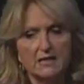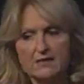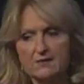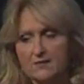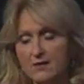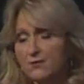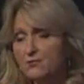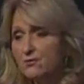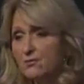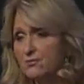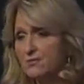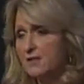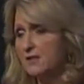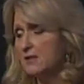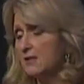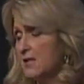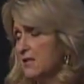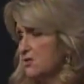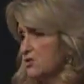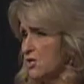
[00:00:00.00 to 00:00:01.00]
The other thing,
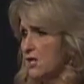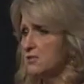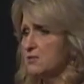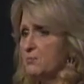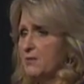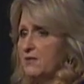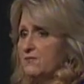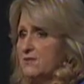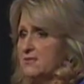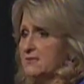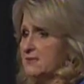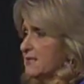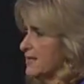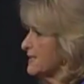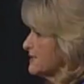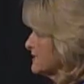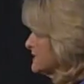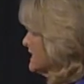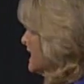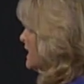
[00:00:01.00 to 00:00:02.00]
and I talked about this
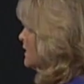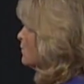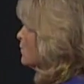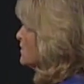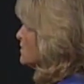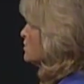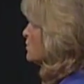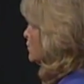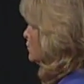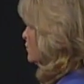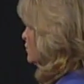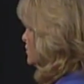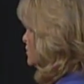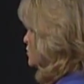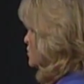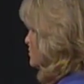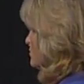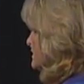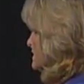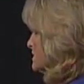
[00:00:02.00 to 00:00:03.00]
last night, was to look
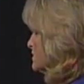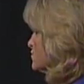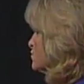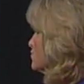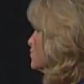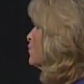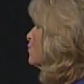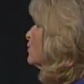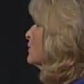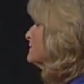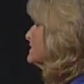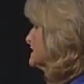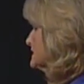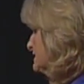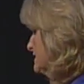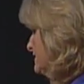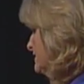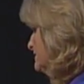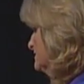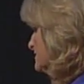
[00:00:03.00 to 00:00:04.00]
at your business through a woman's
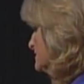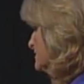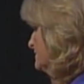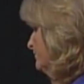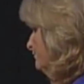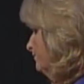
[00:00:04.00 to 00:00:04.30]
eyes.